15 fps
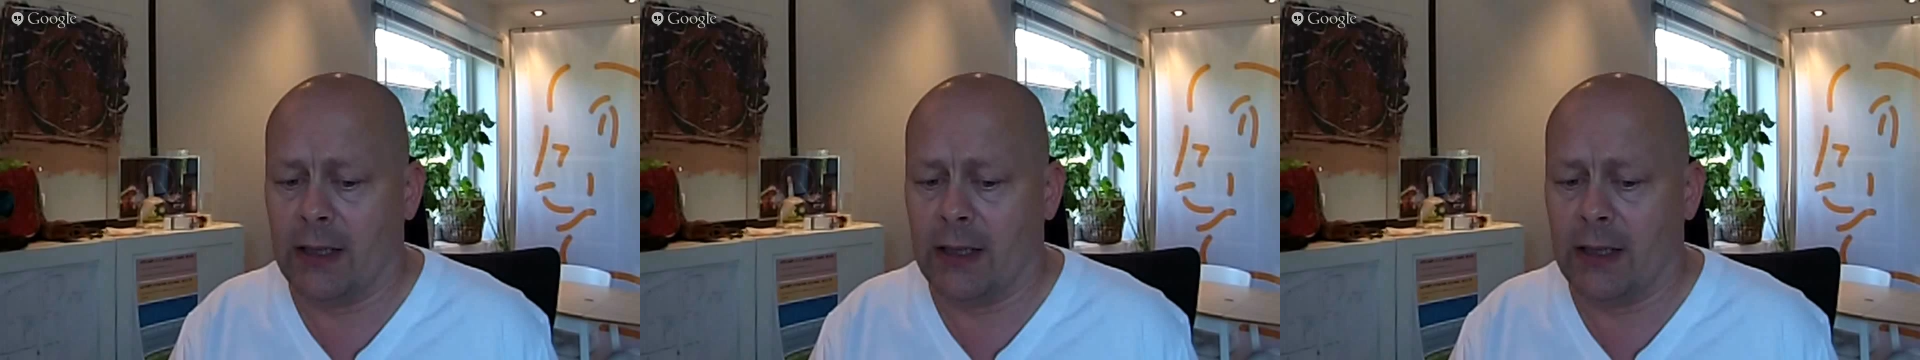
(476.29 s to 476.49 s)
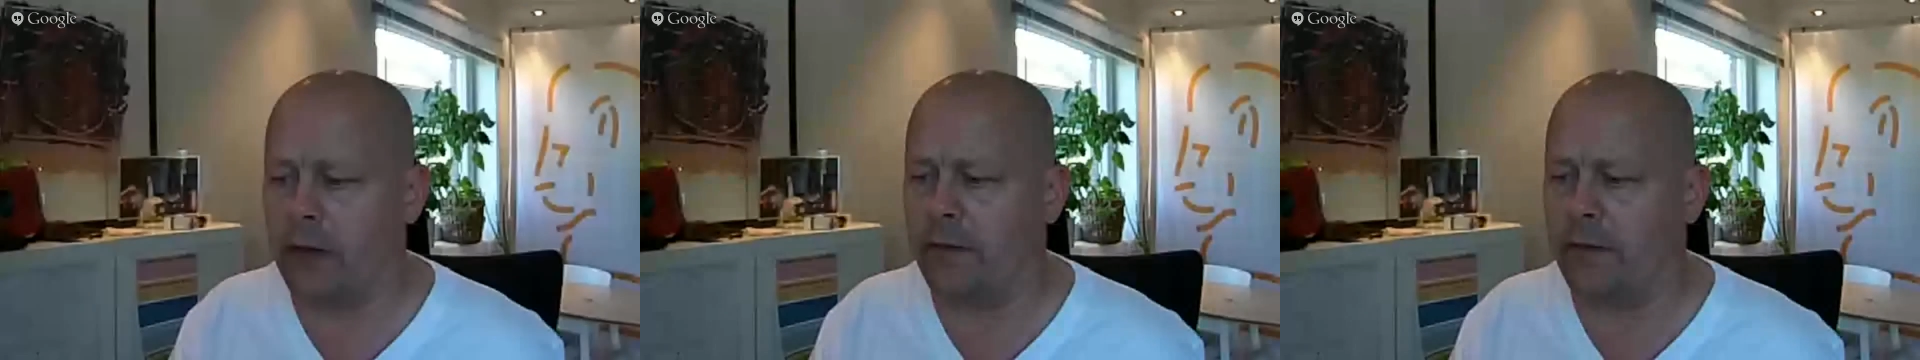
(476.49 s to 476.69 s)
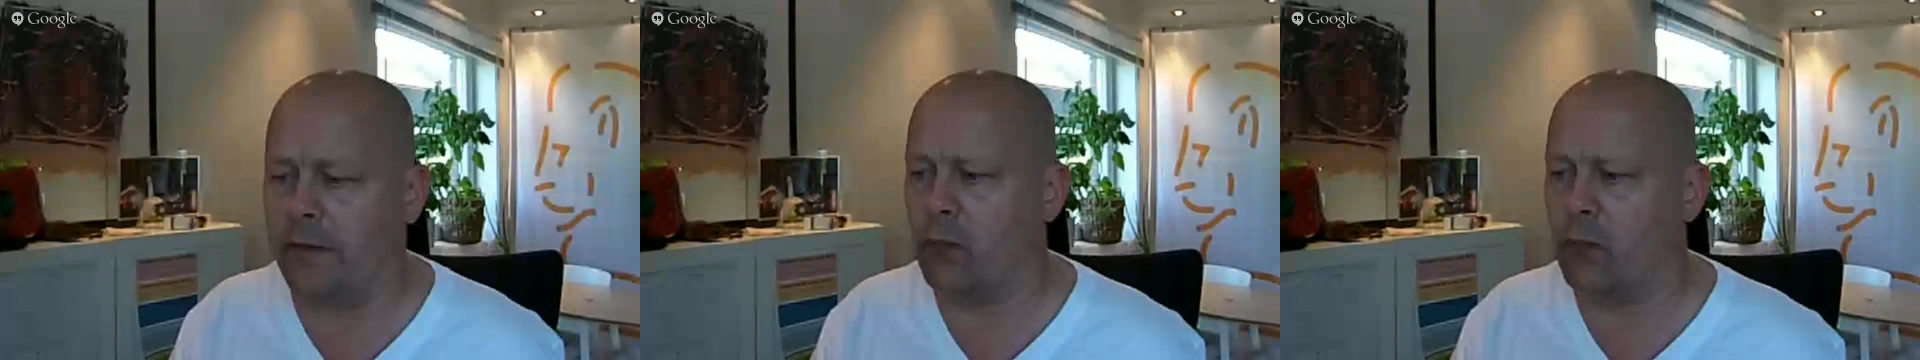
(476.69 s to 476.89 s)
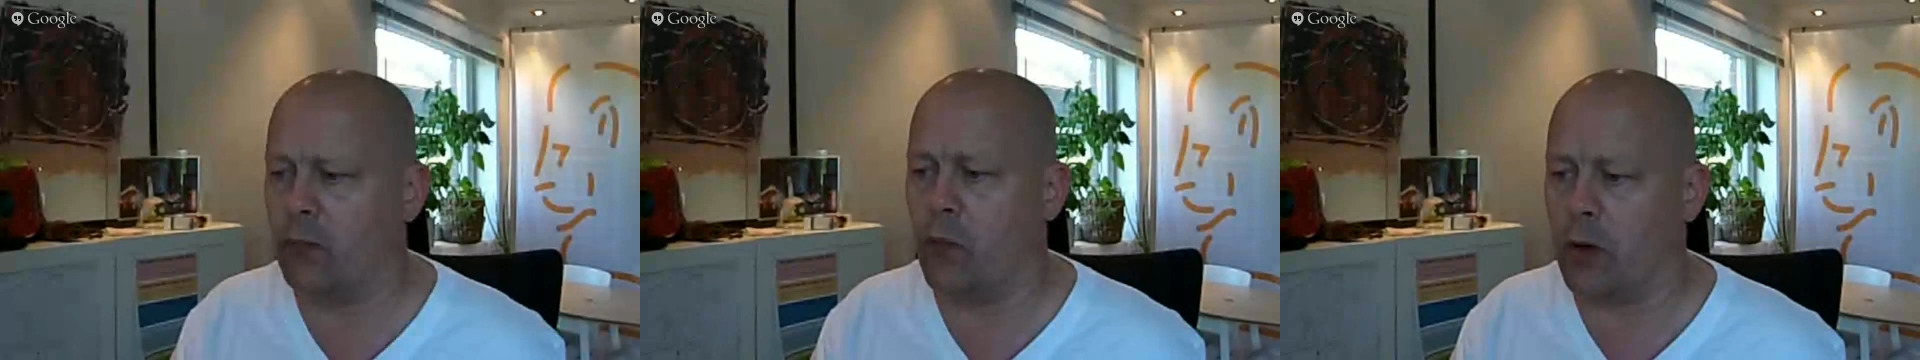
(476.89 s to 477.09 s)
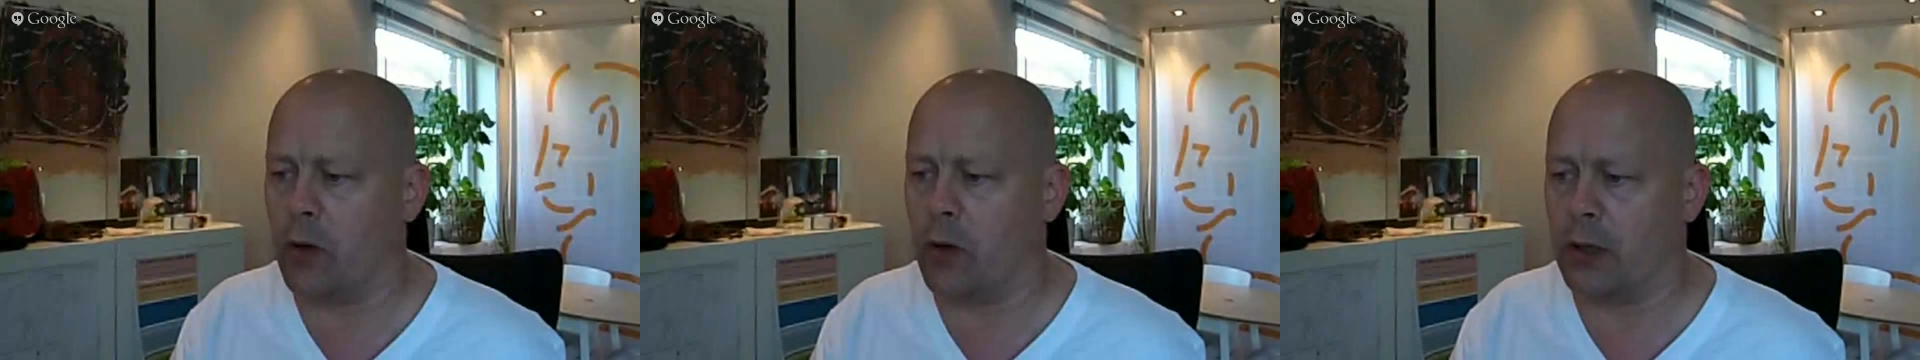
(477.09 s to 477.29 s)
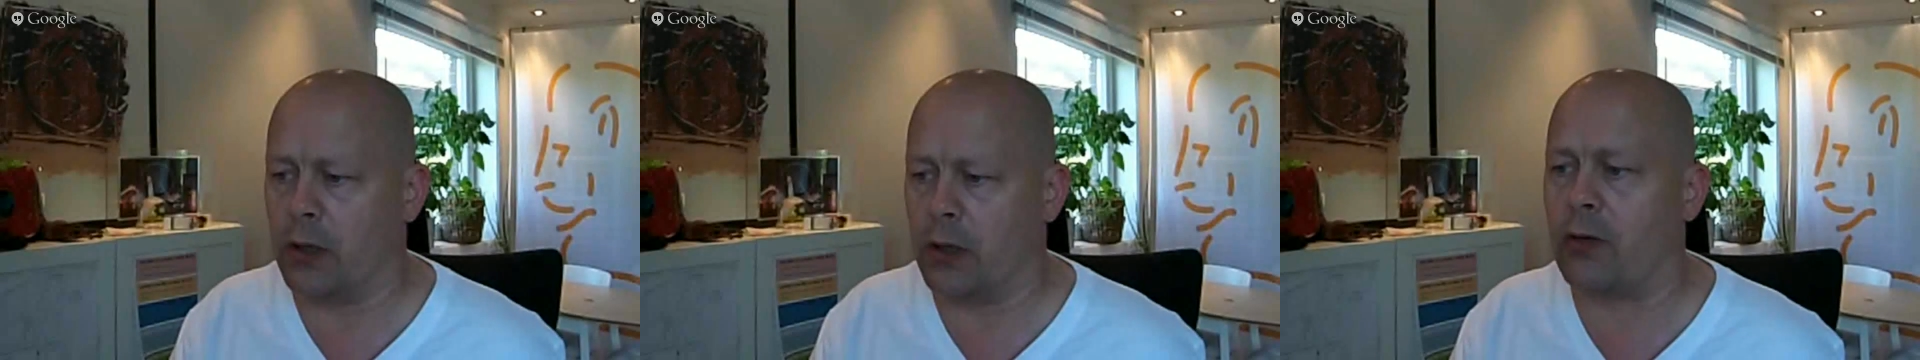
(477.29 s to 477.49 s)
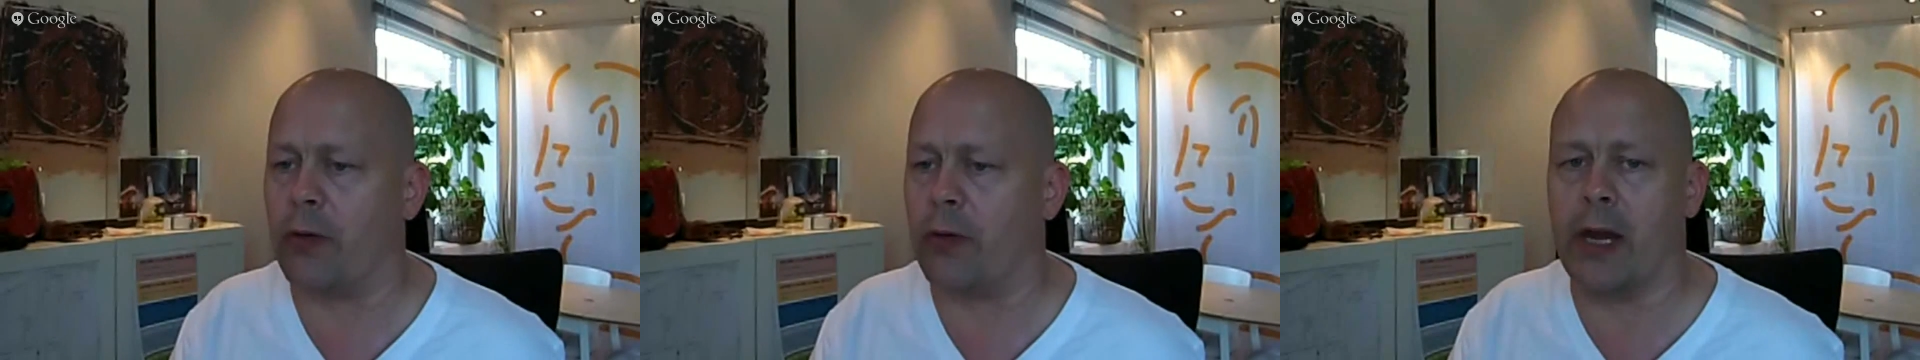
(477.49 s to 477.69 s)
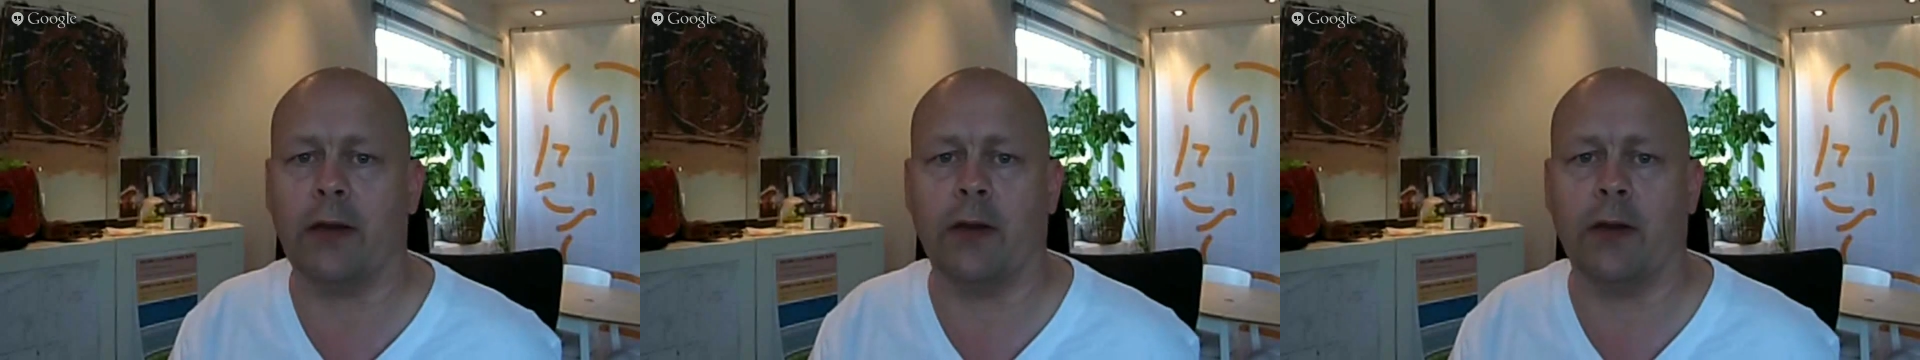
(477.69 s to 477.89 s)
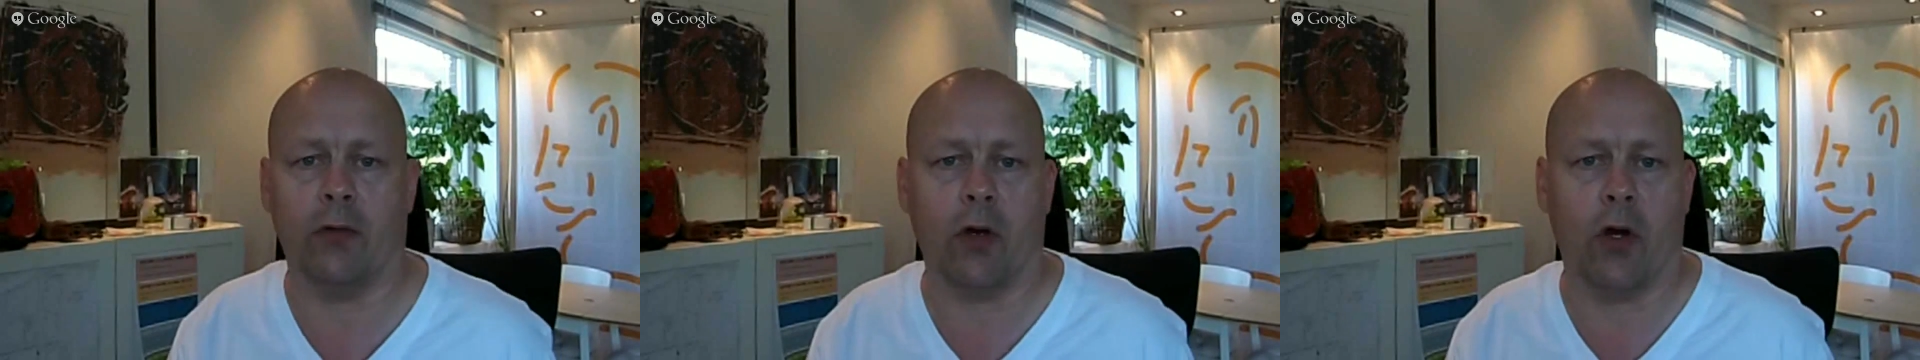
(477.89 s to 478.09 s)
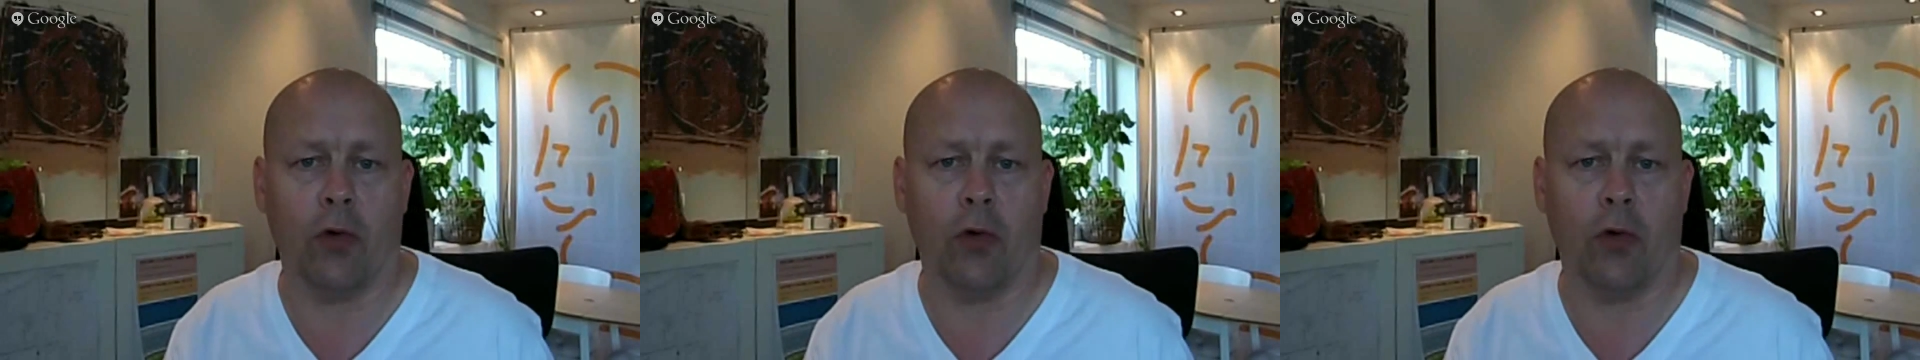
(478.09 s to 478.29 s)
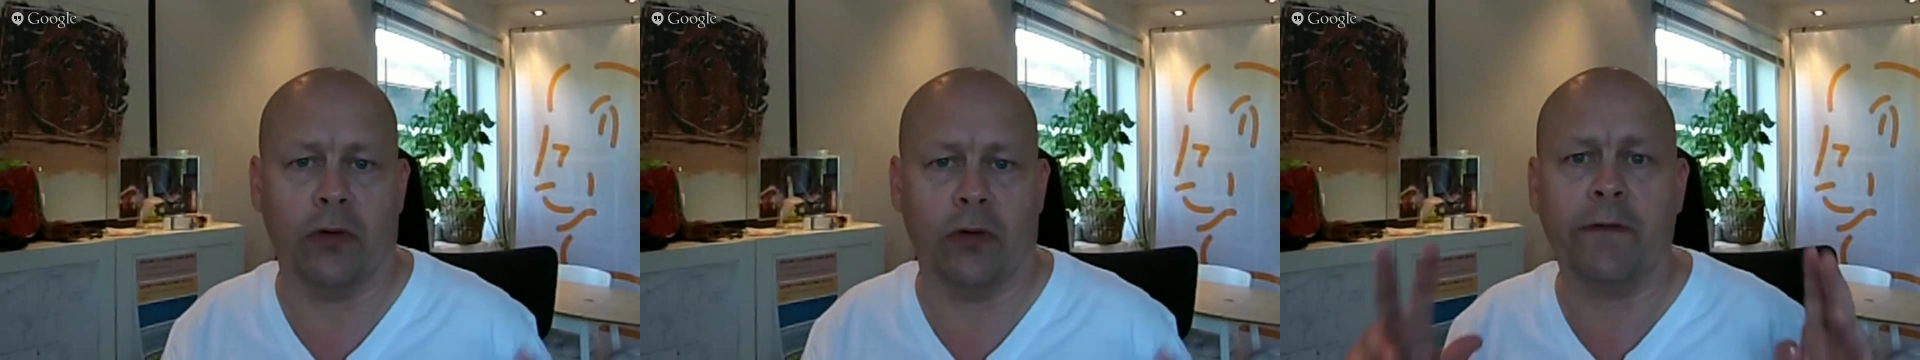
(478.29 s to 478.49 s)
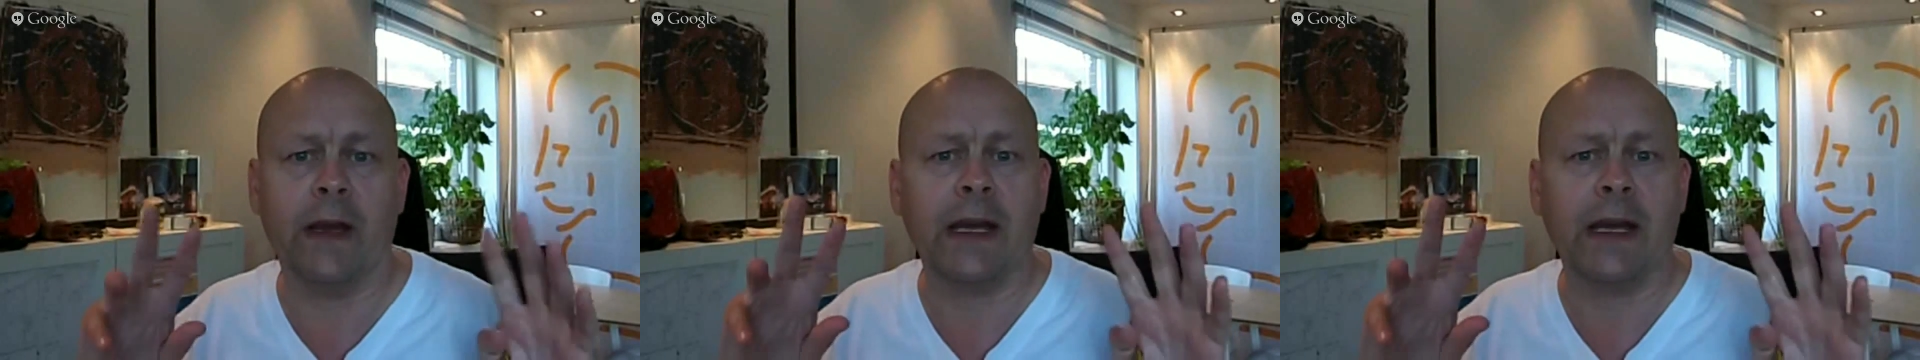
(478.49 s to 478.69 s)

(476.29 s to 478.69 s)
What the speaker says: or if you want to create your own